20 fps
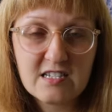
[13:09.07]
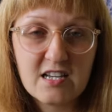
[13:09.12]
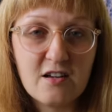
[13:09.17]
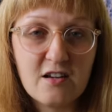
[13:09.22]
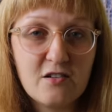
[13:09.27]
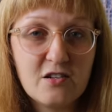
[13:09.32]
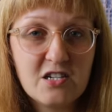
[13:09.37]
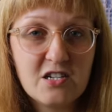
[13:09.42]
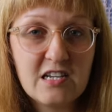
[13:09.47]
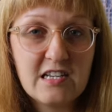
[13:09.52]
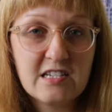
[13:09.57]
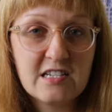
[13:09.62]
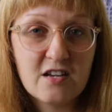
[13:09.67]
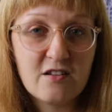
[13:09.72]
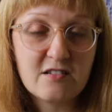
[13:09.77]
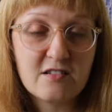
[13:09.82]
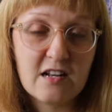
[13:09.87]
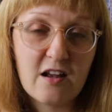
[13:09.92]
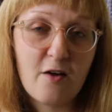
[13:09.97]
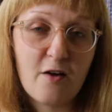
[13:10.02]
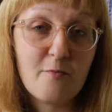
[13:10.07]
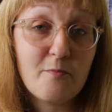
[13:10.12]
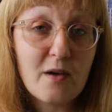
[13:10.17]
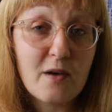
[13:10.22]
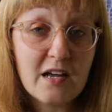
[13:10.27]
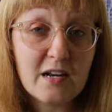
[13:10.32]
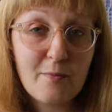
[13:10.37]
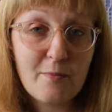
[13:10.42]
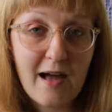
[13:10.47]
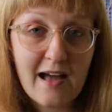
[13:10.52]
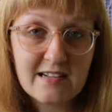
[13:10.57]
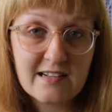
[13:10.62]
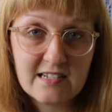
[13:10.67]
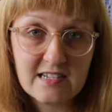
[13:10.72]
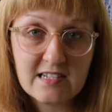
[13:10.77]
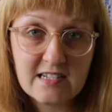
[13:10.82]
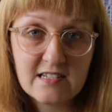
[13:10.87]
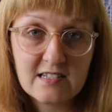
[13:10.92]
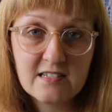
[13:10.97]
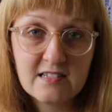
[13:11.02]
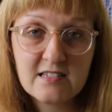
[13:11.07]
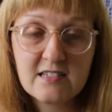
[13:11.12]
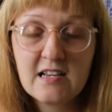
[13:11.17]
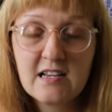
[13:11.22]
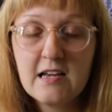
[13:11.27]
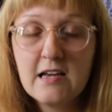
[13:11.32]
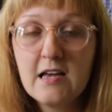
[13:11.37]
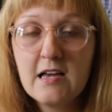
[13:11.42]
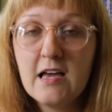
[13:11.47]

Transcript: So she sews a lot of birder patterns,